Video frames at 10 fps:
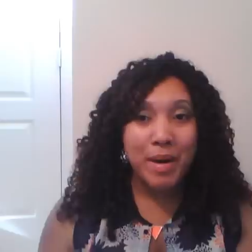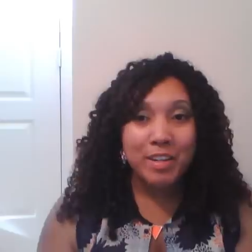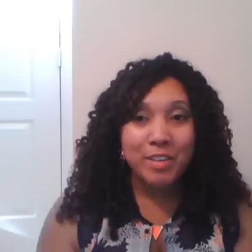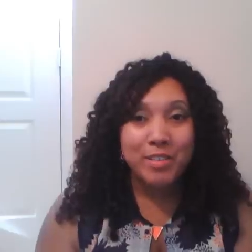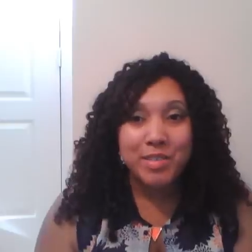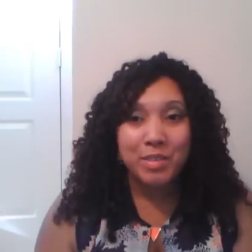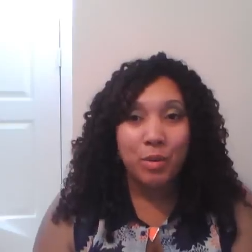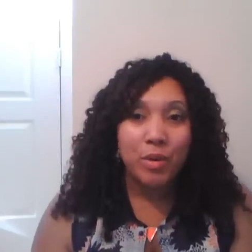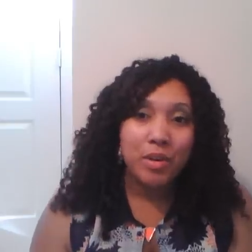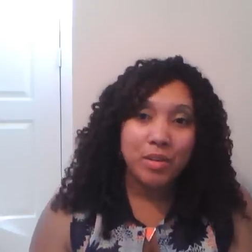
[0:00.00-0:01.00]
butters and
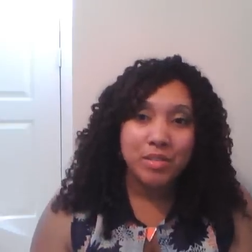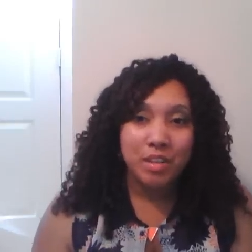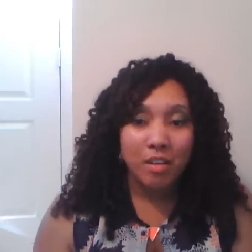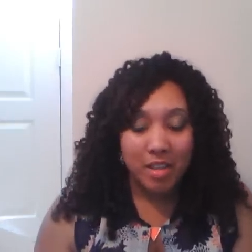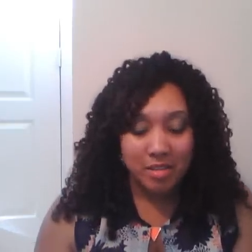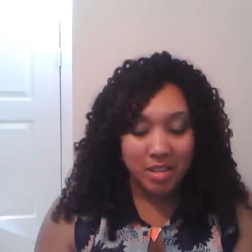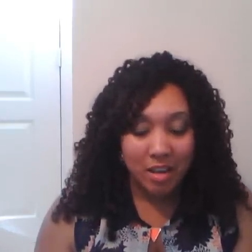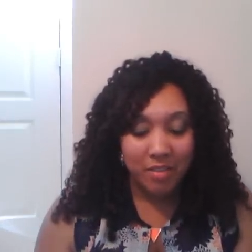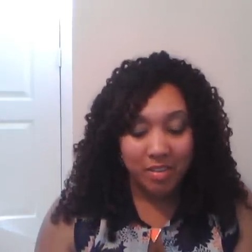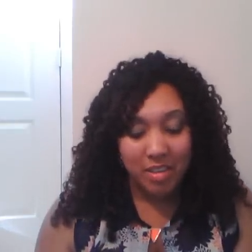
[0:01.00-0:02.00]
oils and all that
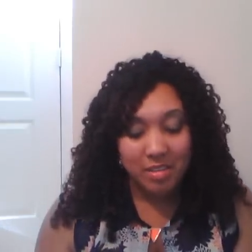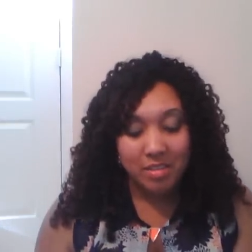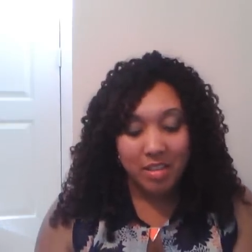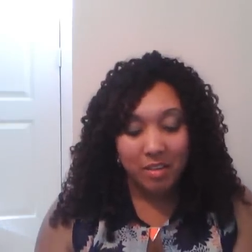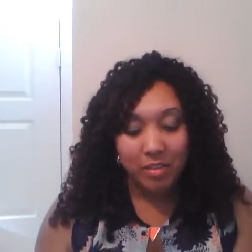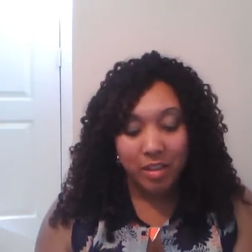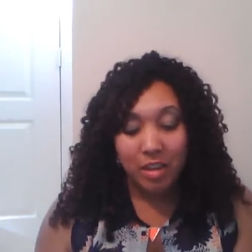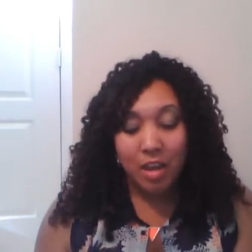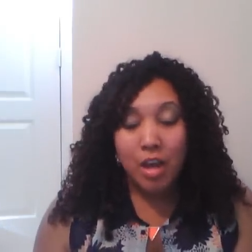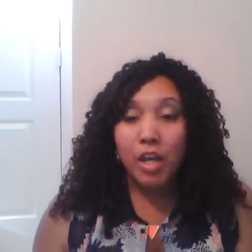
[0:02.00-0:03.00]
stuff and this is
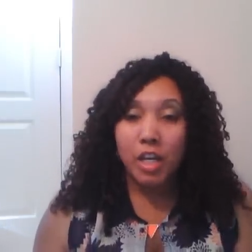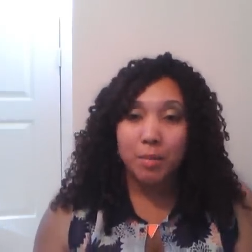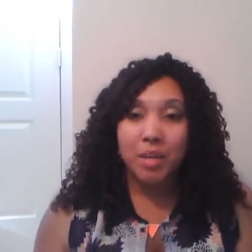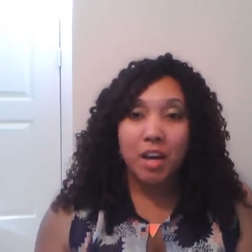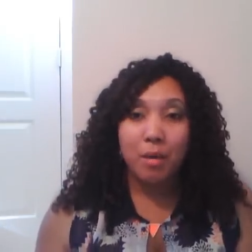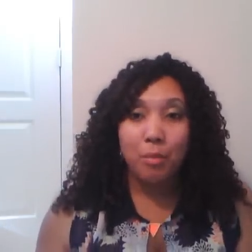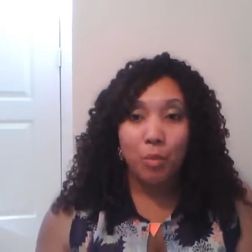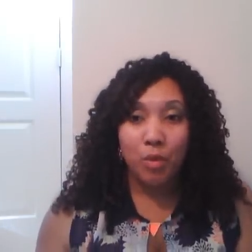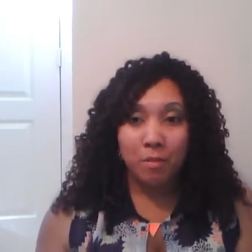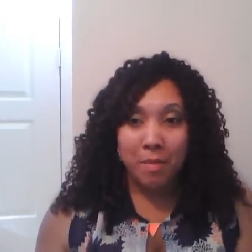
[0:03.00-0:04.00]
definitely going to
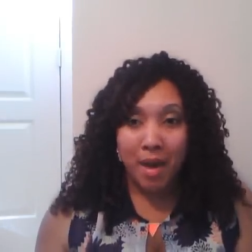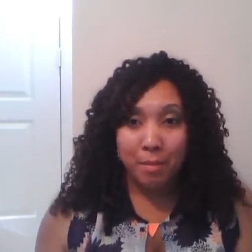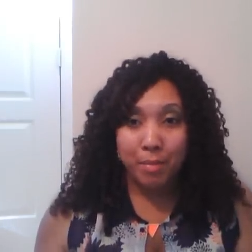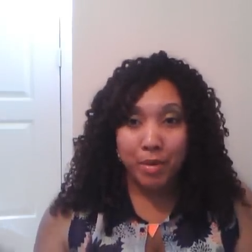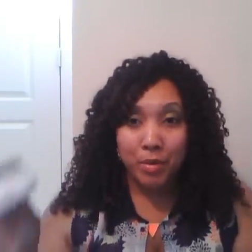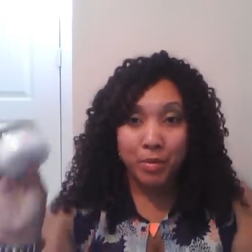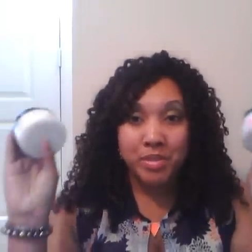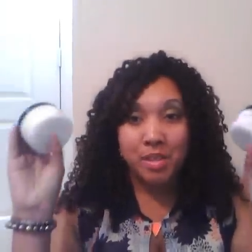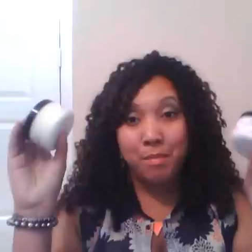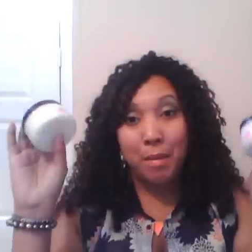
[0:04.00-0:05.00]
become one of my
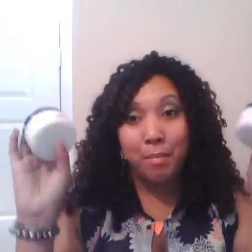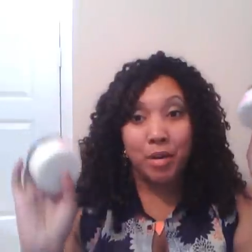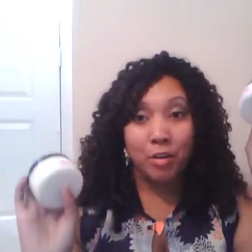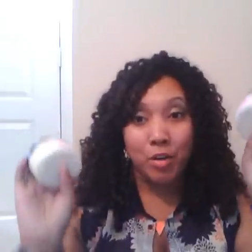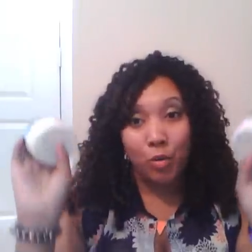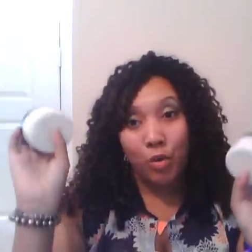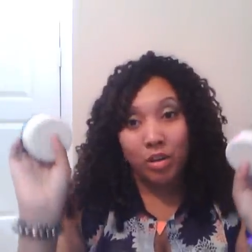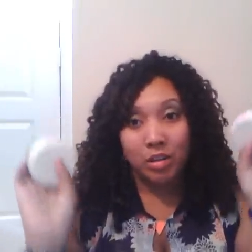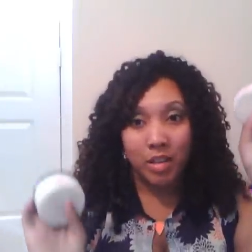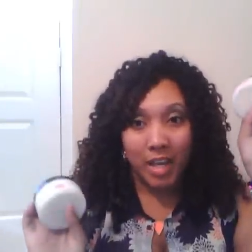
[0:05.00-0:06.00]
boos in my butter and
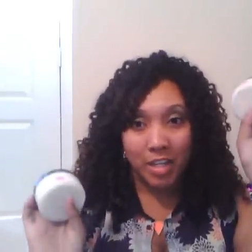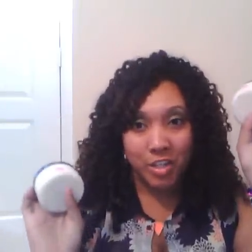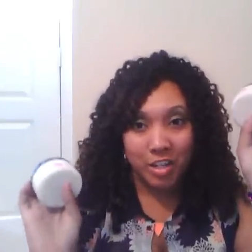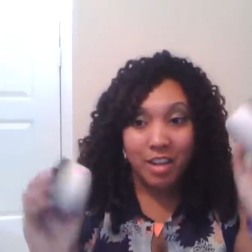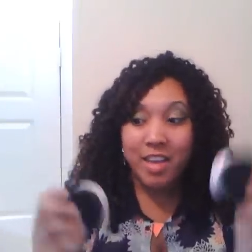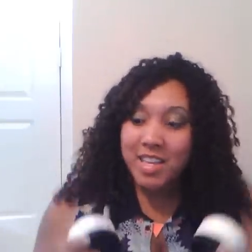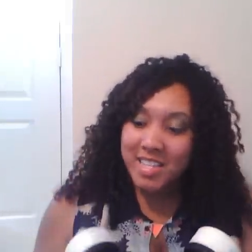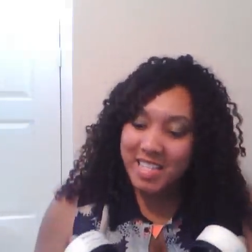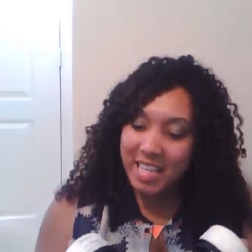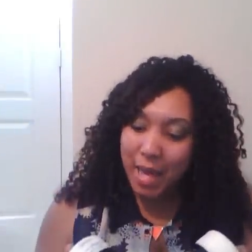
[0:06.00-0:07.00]
oil collection.
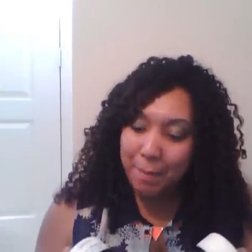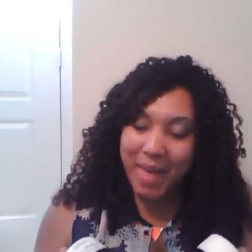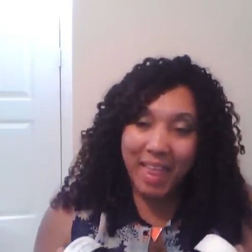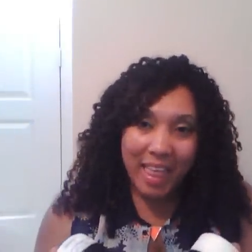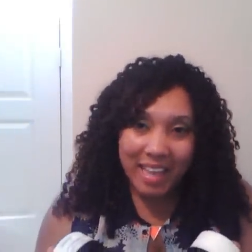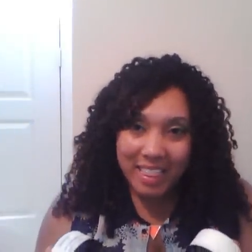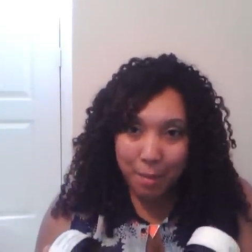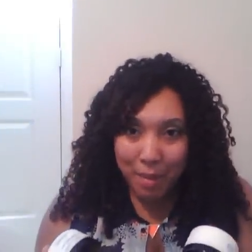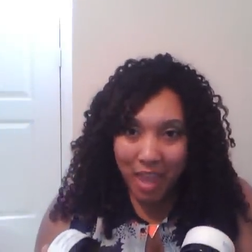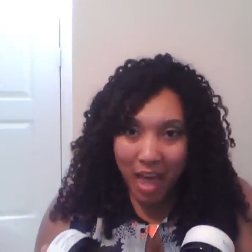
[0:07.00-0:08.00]
So yep, I like
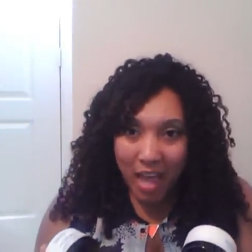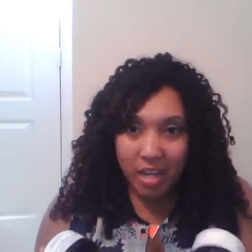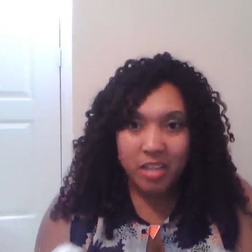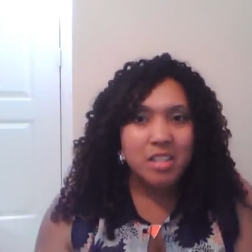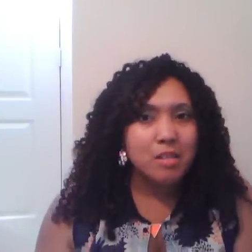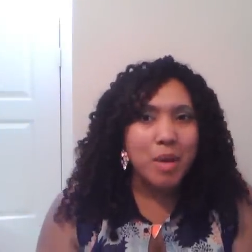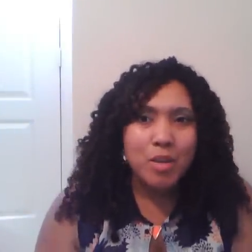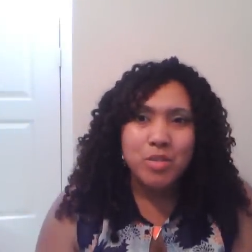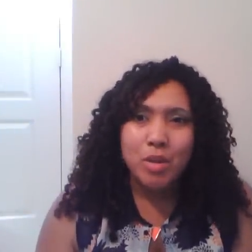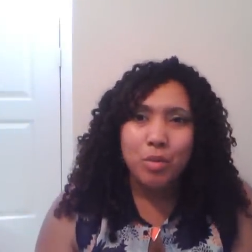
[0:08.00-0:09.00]
them a lot and they
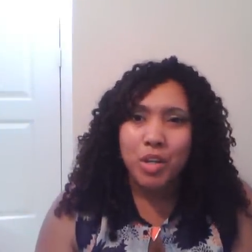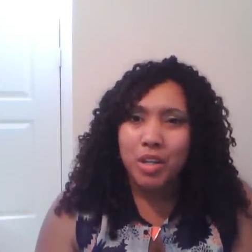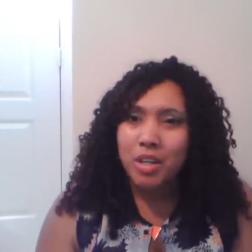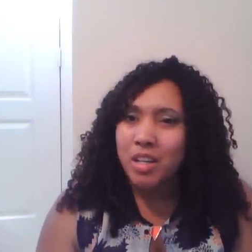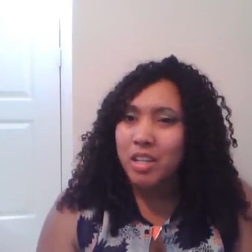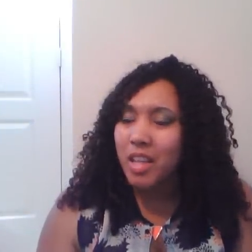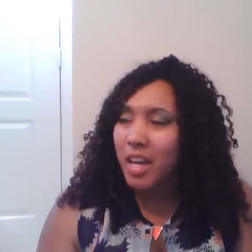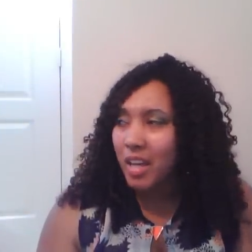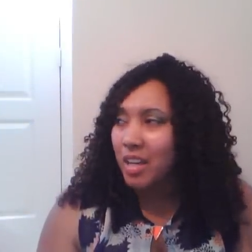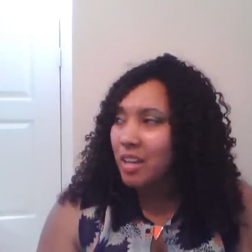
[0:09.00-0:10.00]
smell so good.
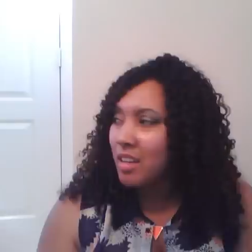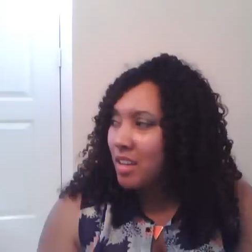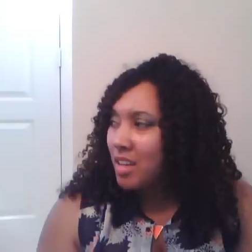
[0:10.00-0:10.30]
Like